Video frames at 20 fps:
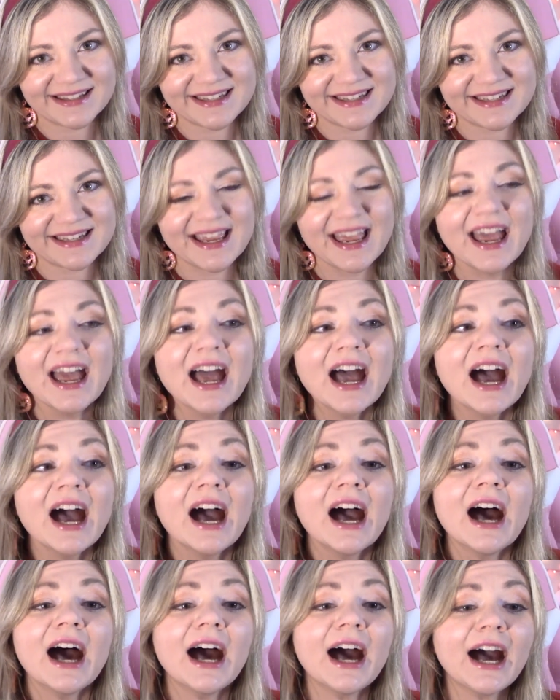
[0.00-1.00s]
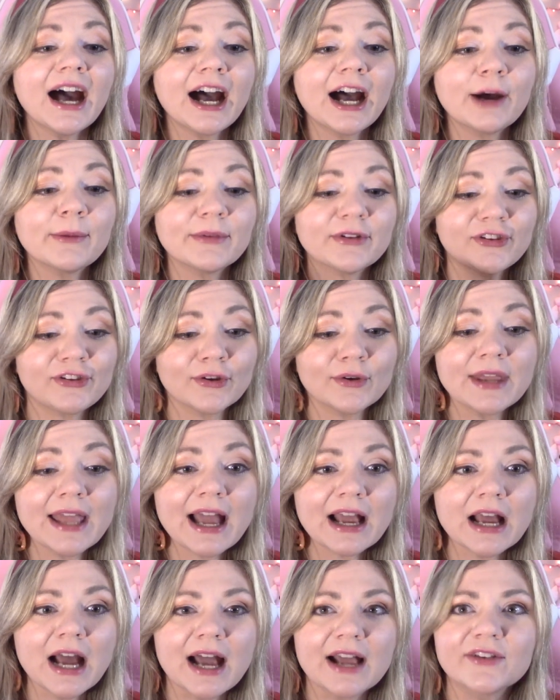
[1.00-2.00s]
So
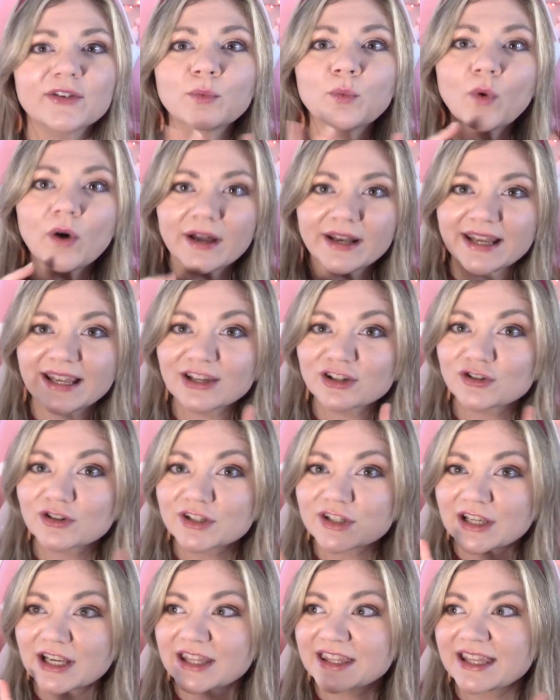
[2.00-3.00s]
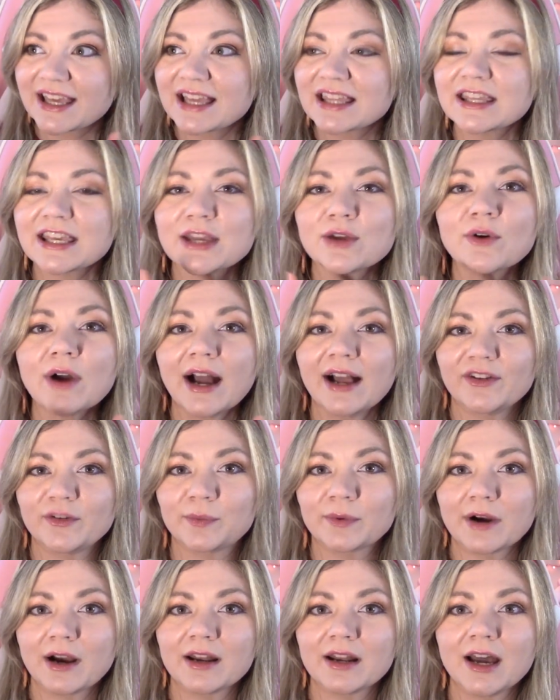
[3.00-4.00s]
yeah, guys, one interesting thing that you guys
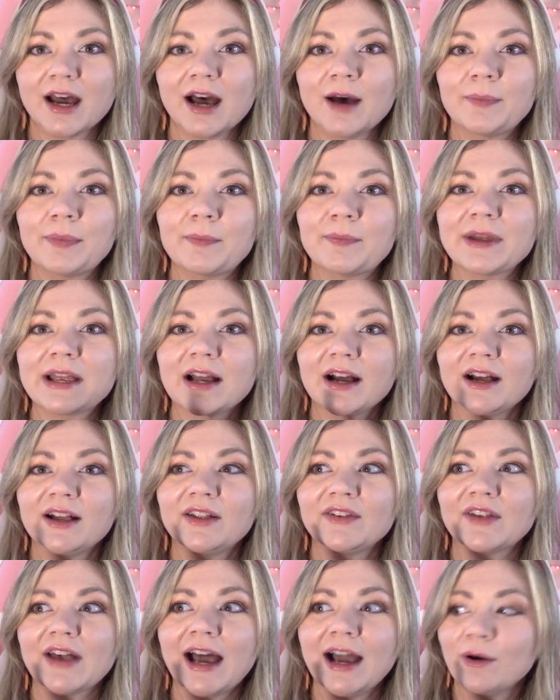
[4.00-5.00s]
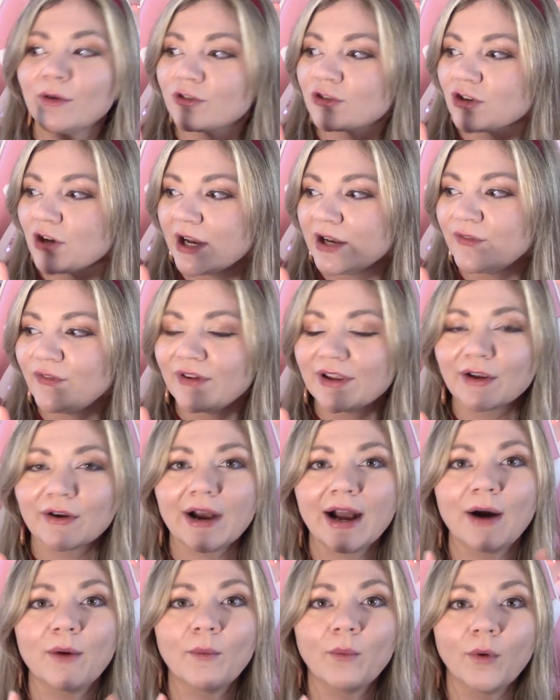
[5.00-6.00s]
brought up, because I was trying to figure
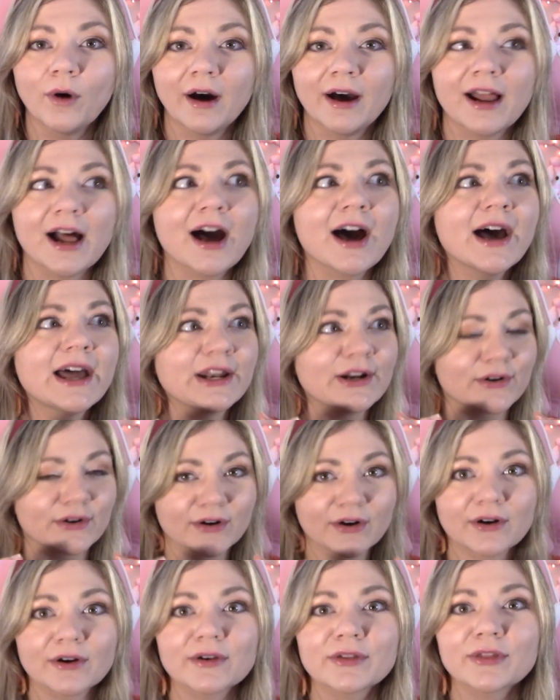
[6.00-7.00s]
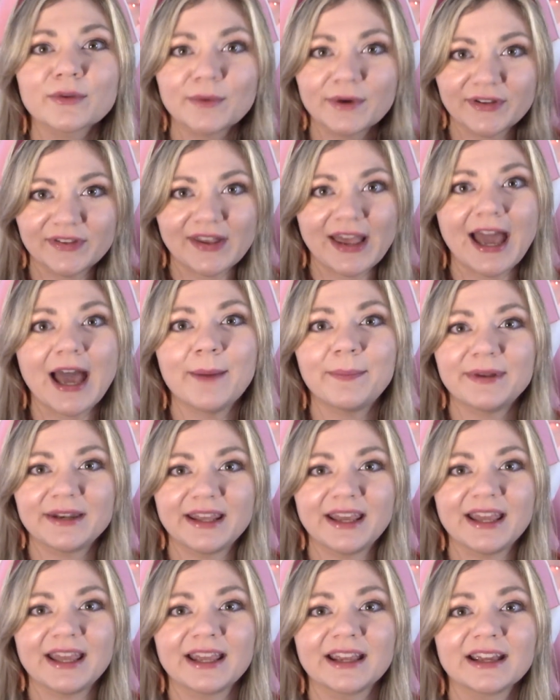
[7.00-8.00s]
out what on earth was
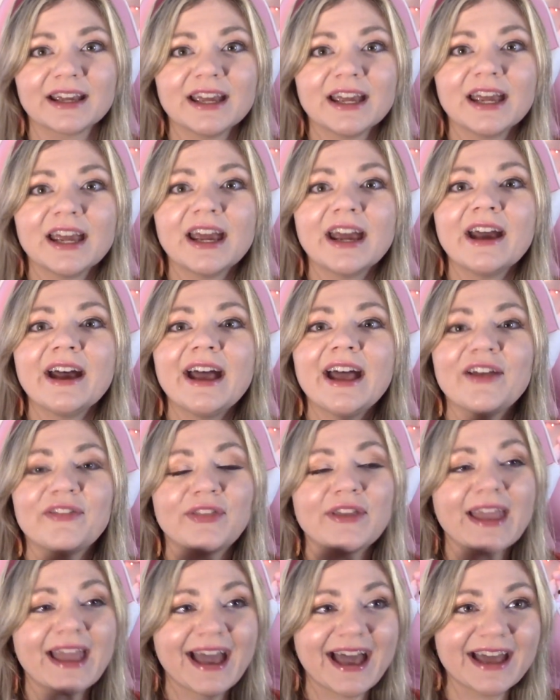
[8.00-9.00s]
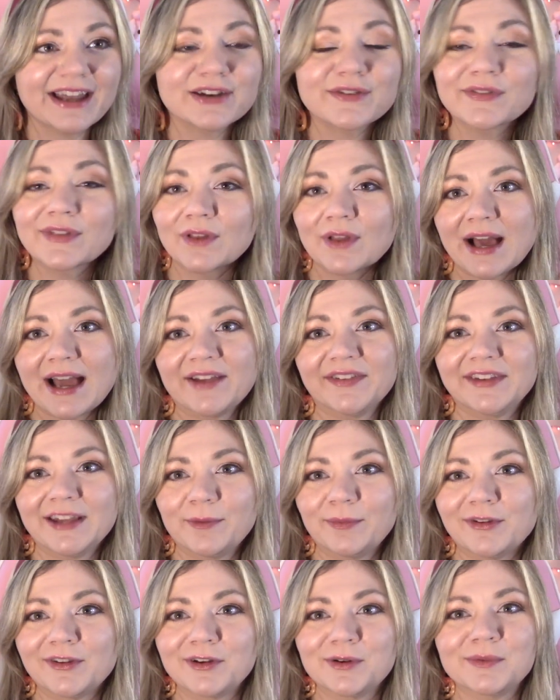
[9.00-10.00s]
happening at the end of the last
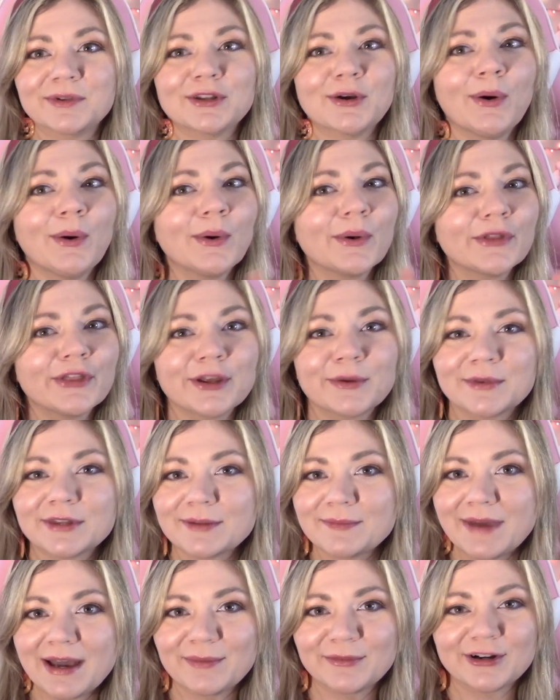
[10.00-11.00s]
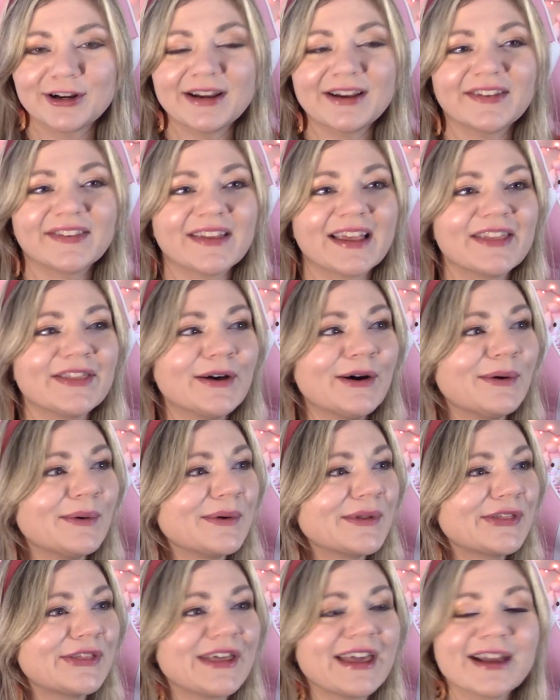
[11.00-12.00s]
episode with the whole thing with the memories and the
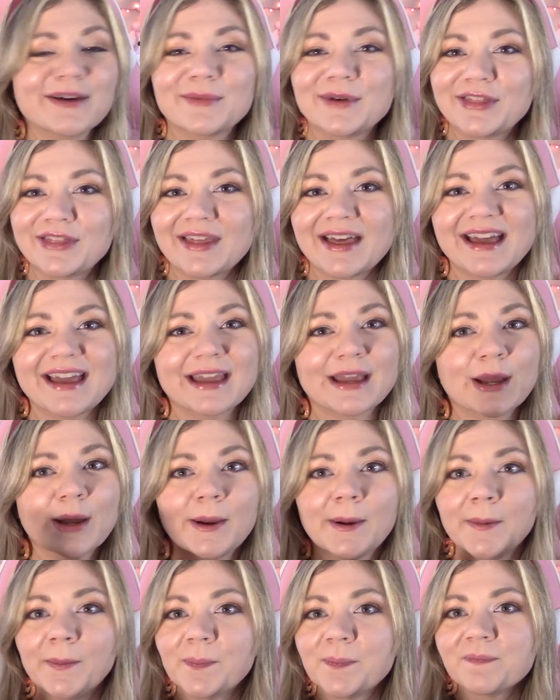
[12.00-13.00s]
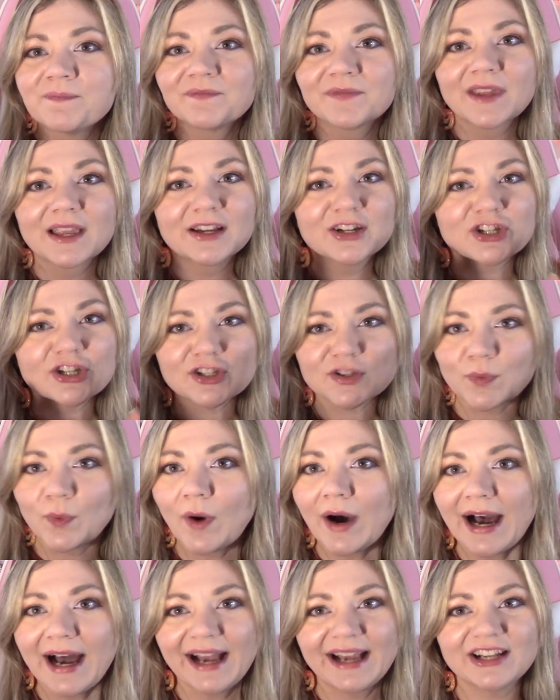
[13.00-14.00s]
whole thing with like, just
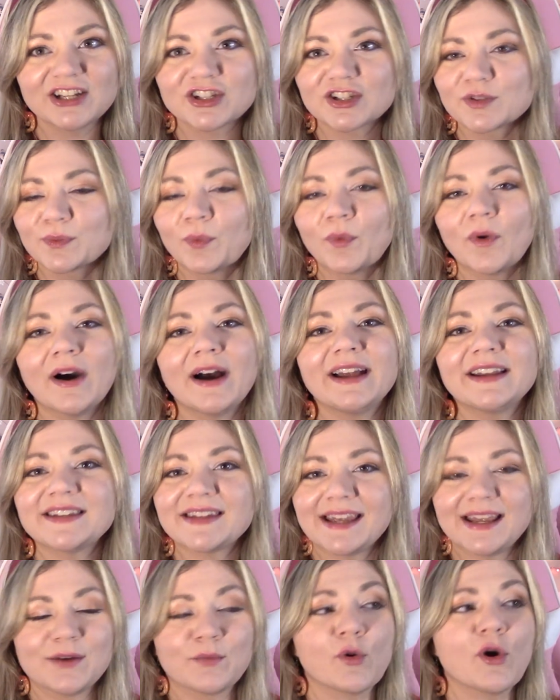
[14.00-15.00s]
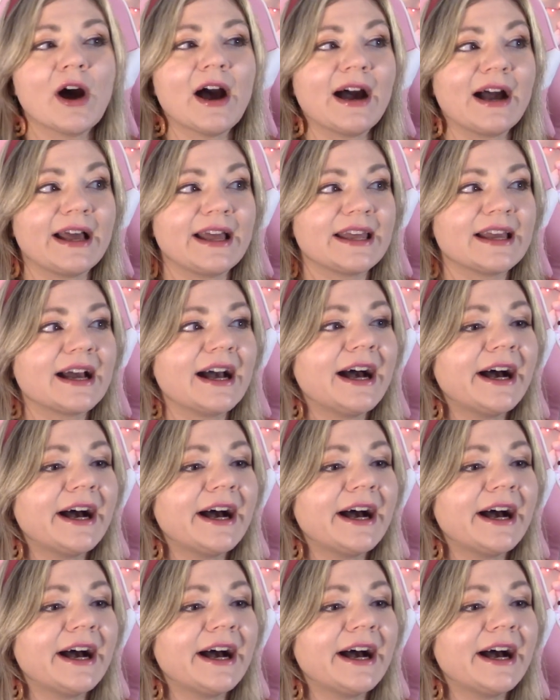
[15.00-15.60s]
why? Just what and why?